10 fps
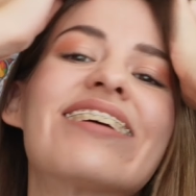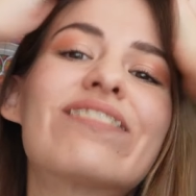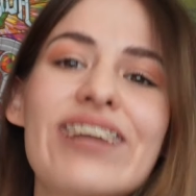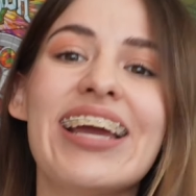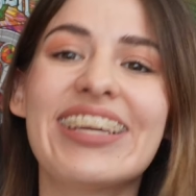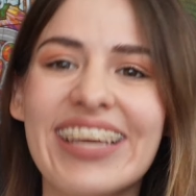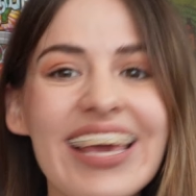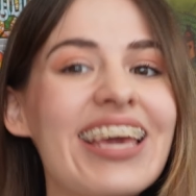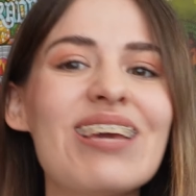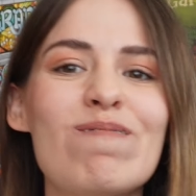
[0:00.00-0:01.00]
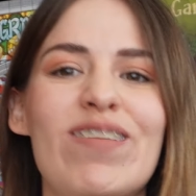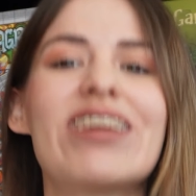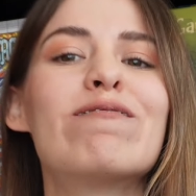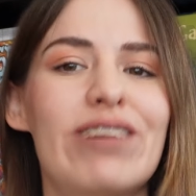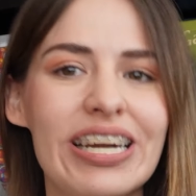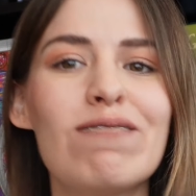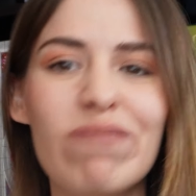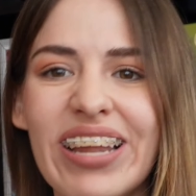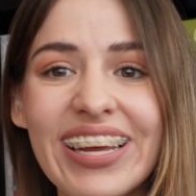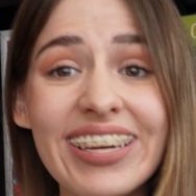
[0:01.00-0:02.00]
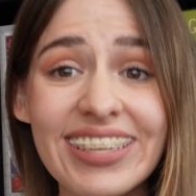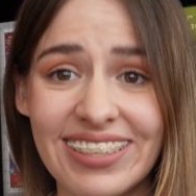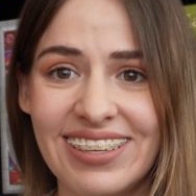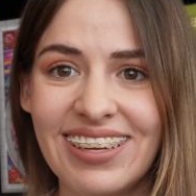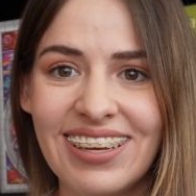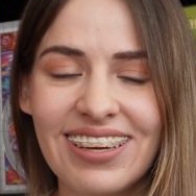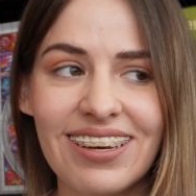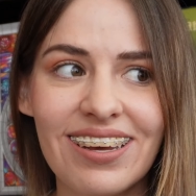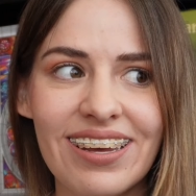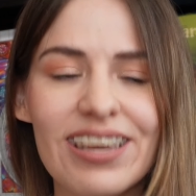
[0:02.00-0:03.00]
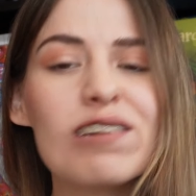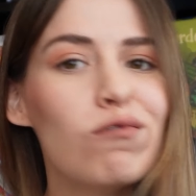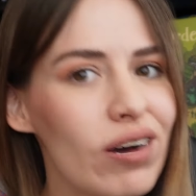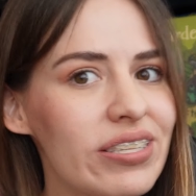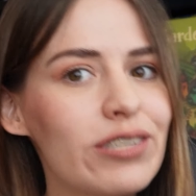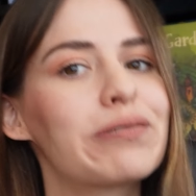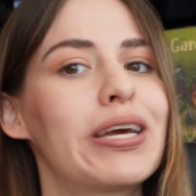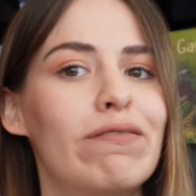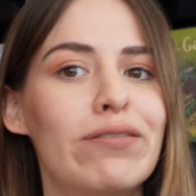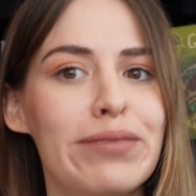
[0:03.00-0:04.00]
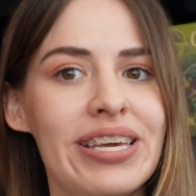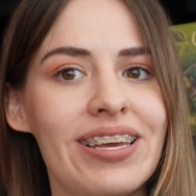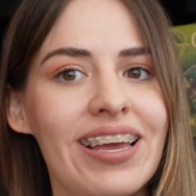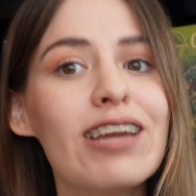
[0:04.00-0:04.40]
great game, and when I played it, it wasn't great for me.